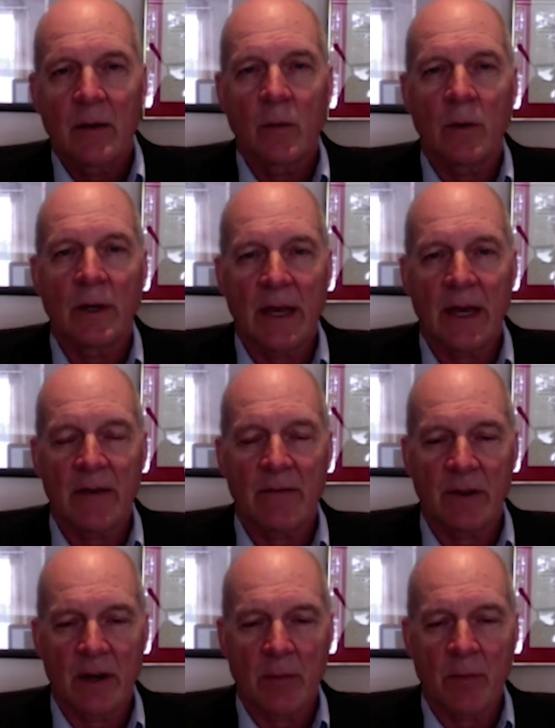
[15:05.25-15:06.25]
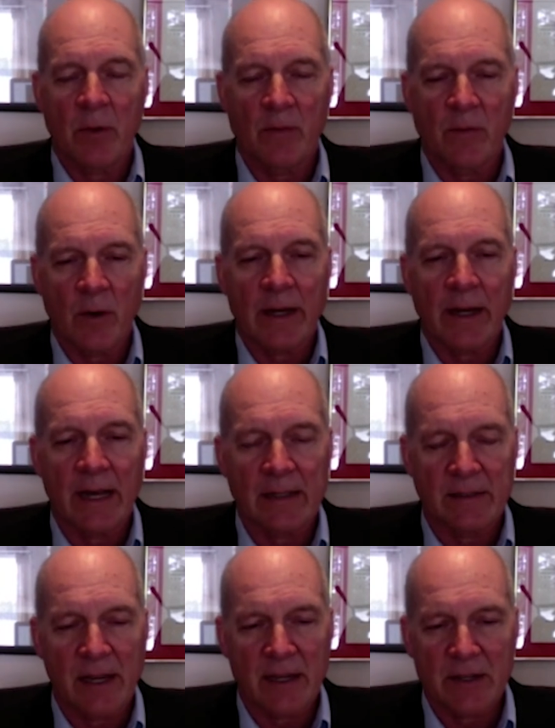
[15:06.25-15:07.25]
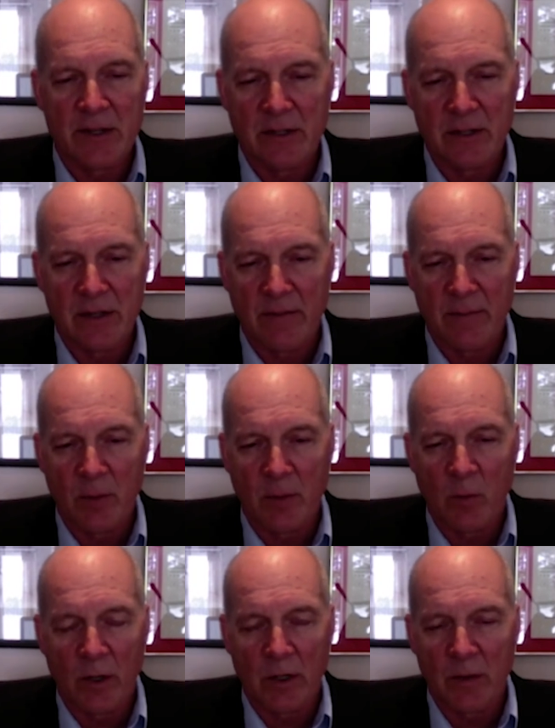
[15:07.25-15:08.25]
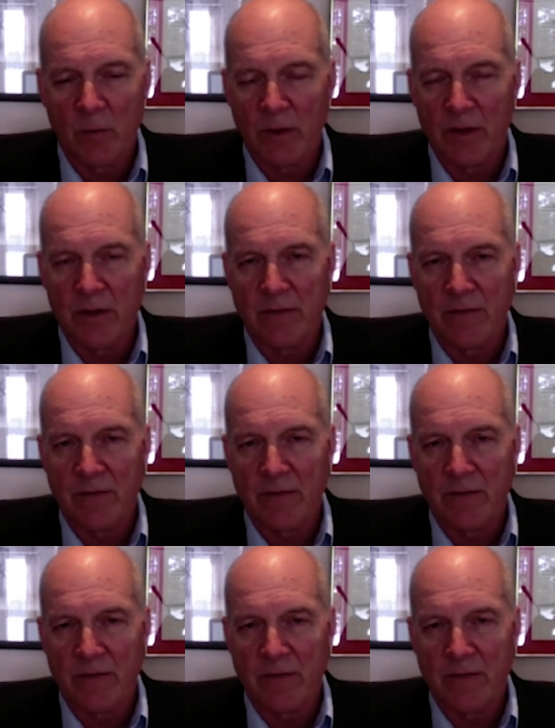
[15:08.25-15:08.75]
We have a number of organizations that have been working with us,